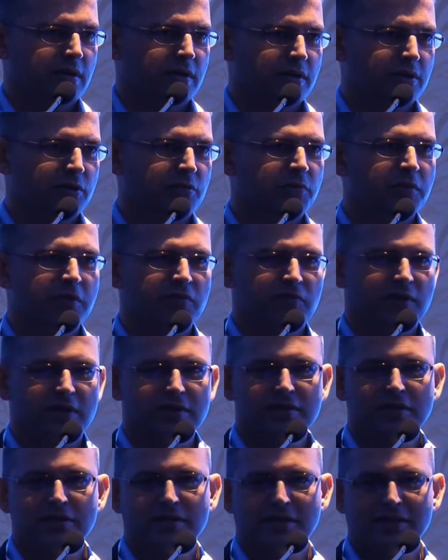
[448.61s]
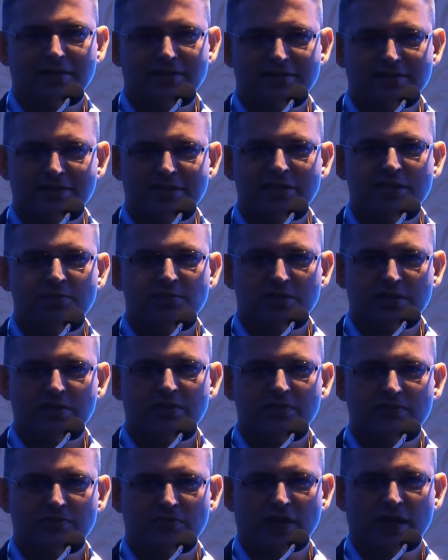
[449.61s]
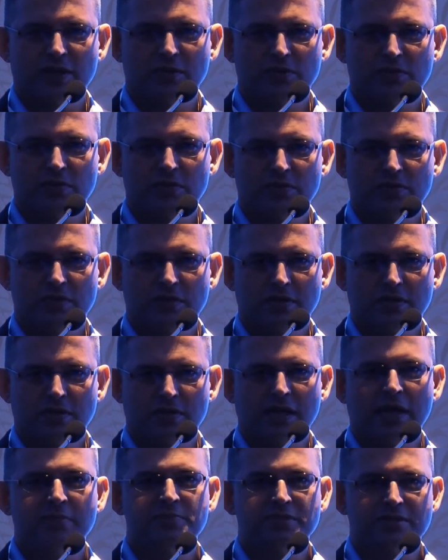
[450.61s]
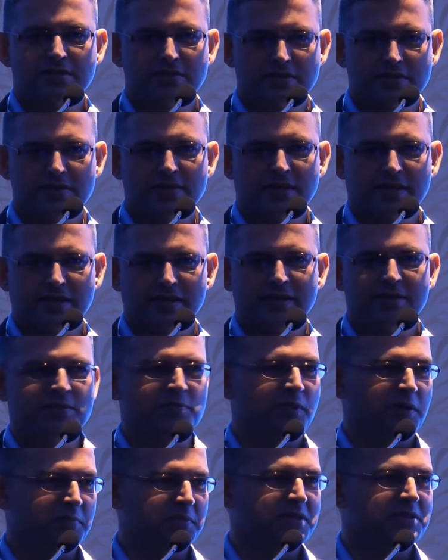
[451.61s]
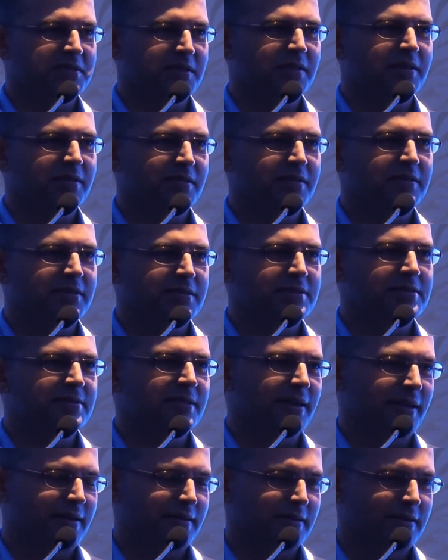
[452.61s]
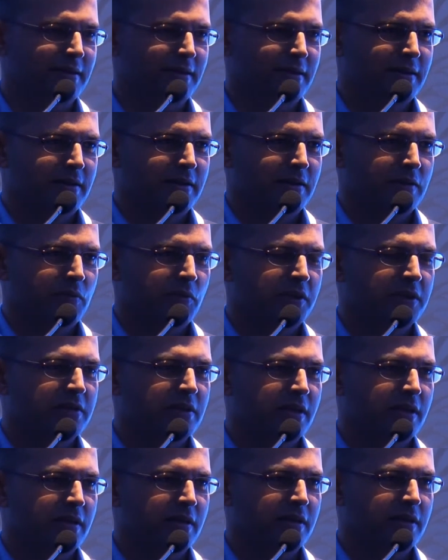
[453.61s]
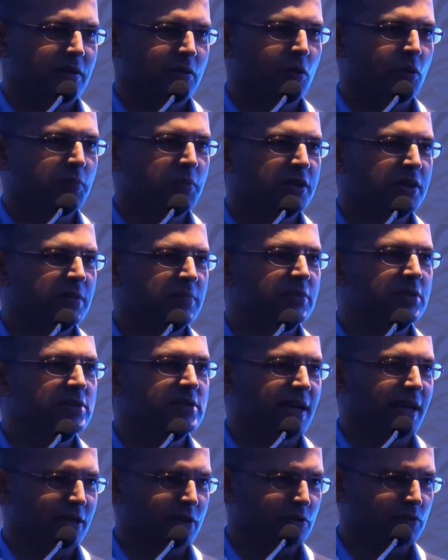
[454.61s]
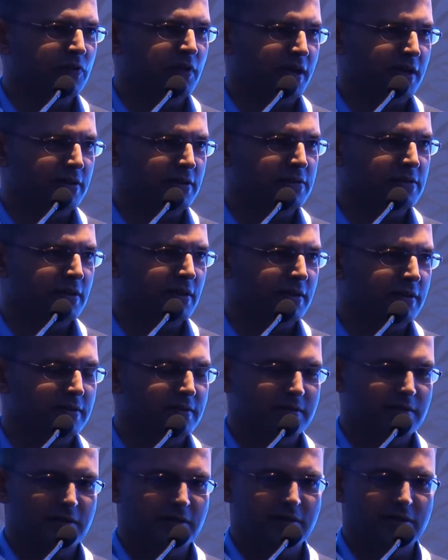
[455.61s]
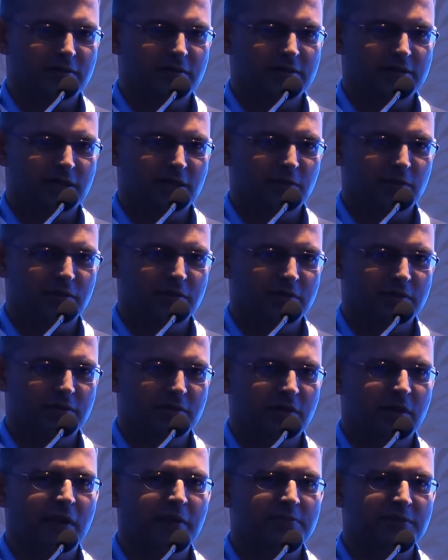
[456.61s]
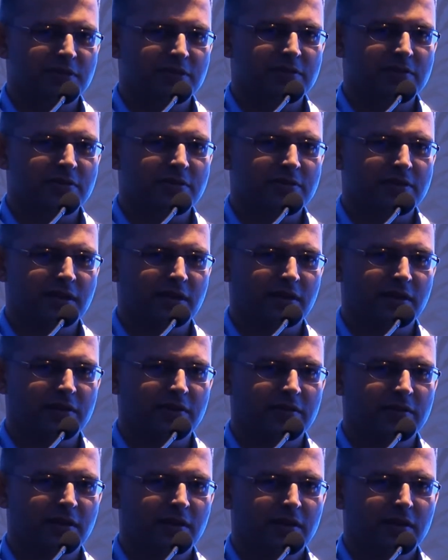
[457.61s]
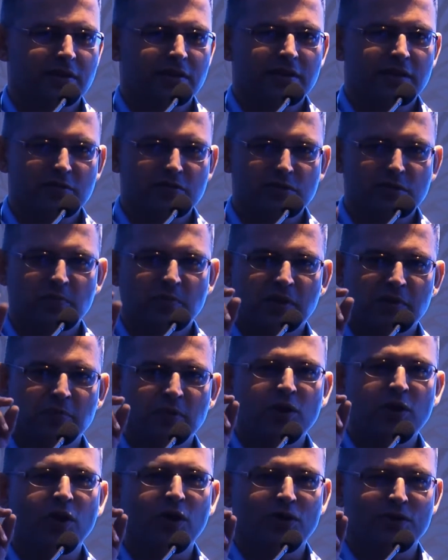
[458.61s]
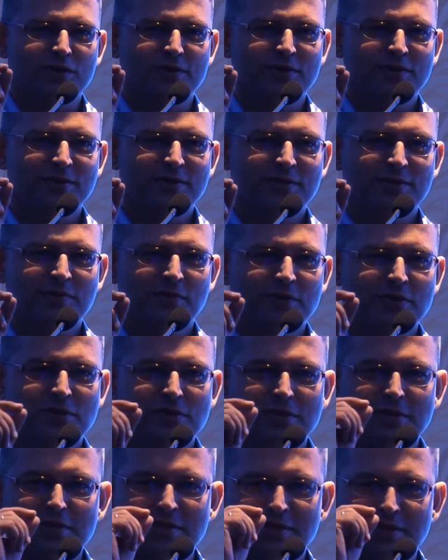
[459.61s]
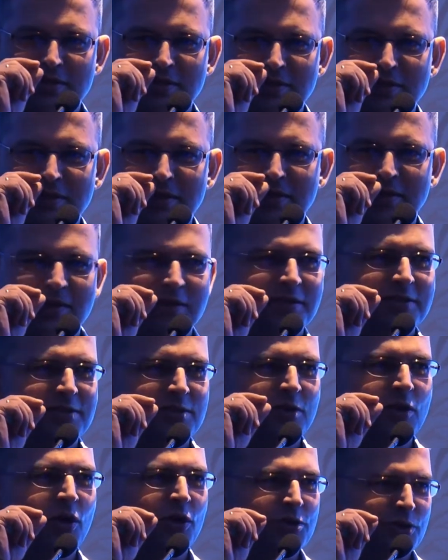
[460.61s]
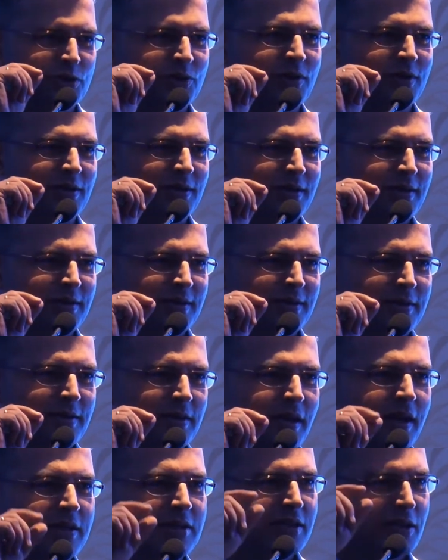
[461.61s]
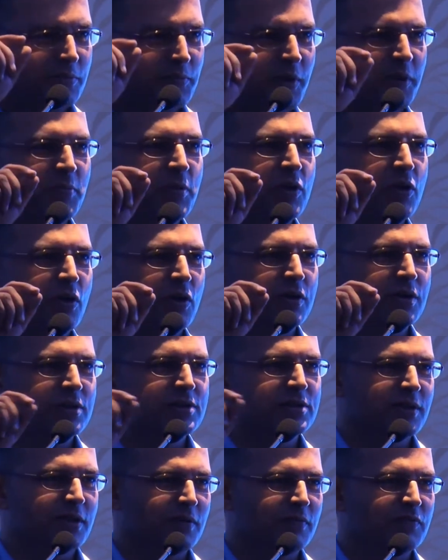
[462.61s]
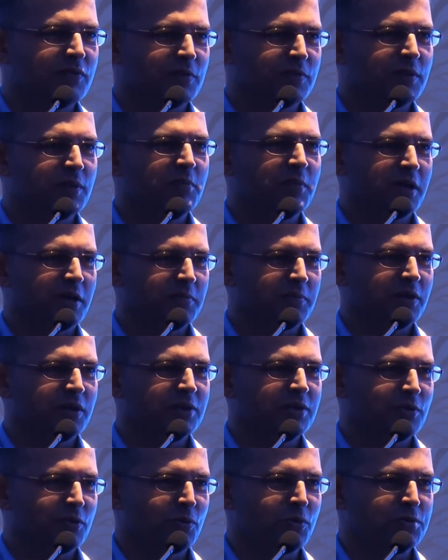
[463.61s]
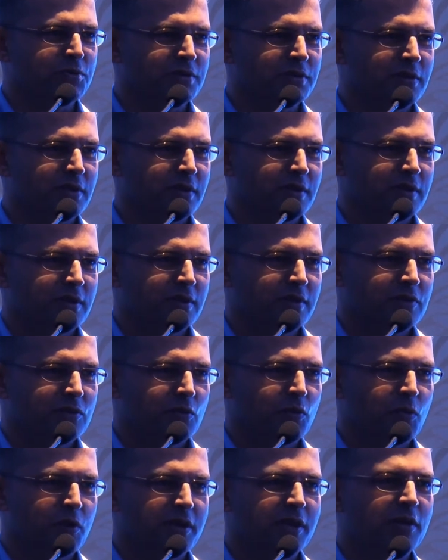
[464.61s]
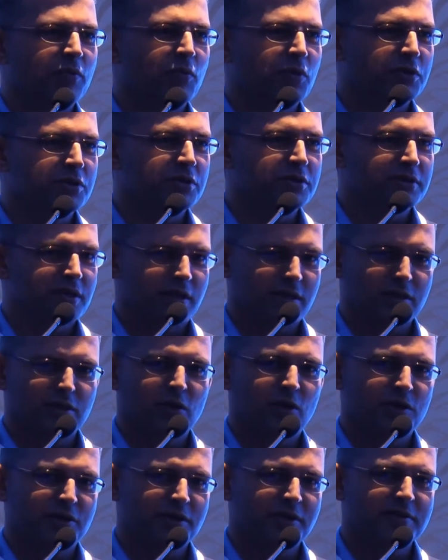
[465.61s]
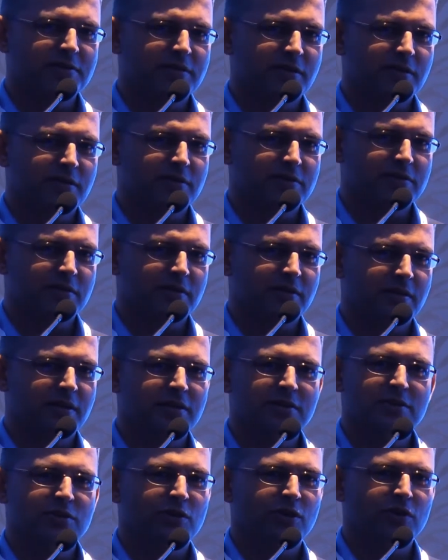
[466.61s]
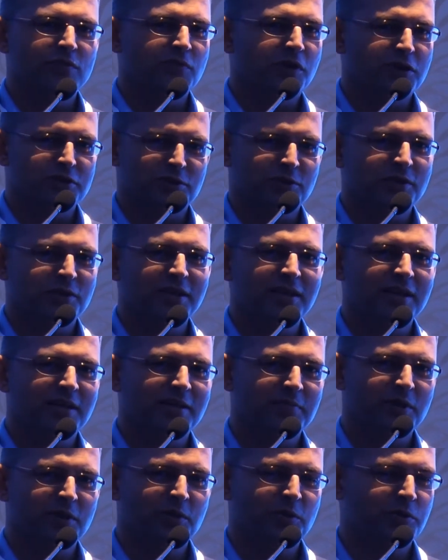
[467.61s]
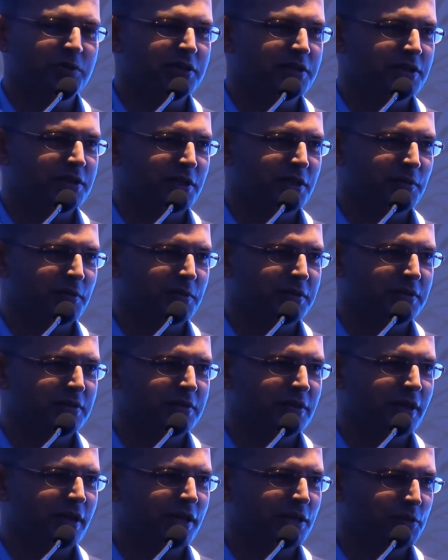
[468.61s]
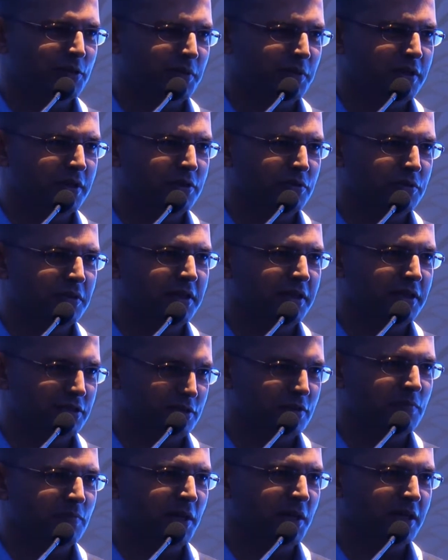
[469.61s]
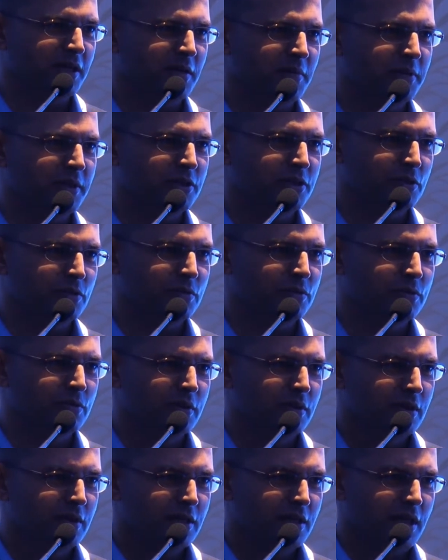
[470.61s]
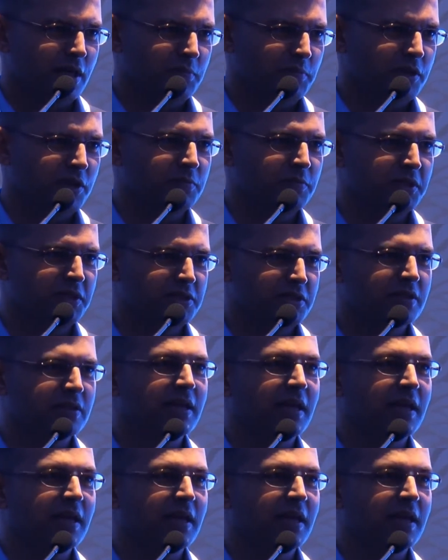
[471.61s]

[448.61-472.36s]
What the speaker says: you will find the greatest Egyptian pharaoh, Ramses II. His mummy still is there. When they opened up the sarcophagus and discovered Ramses II, there was a peppercorn which was inserted in his nostril, and that peppercorn has come from the Malabar coast. So what I want to tell the audience here is that it is not Vasco da Gama who discovered the gateway to the east by coming to Kapad Beach in